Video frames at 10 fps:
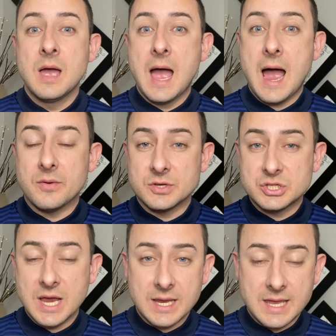how to
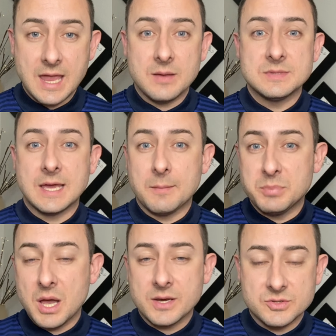check games, how to
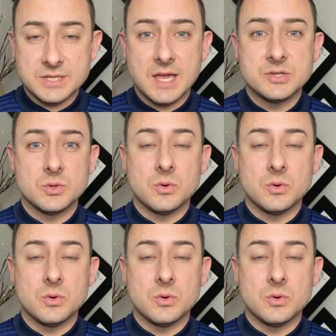block your schedule,